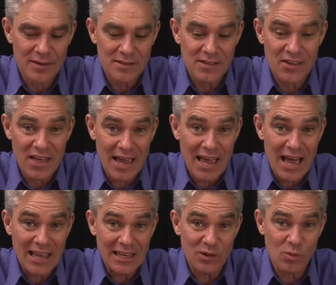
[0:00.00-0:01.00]
So they
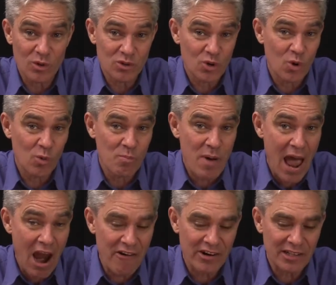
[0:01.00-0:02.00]
are in what's called
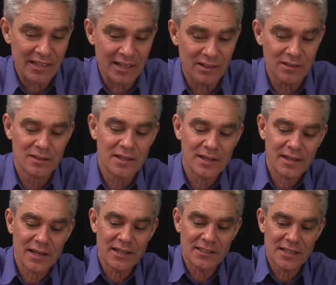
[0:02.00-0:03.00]
parallel.
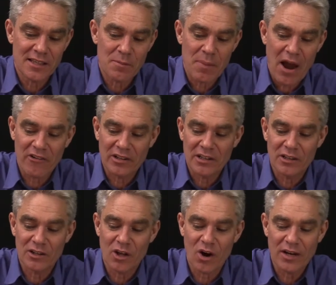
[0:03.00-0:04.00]
Can you see the
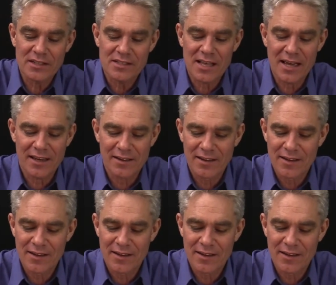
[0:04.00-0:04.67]
parallel lines there?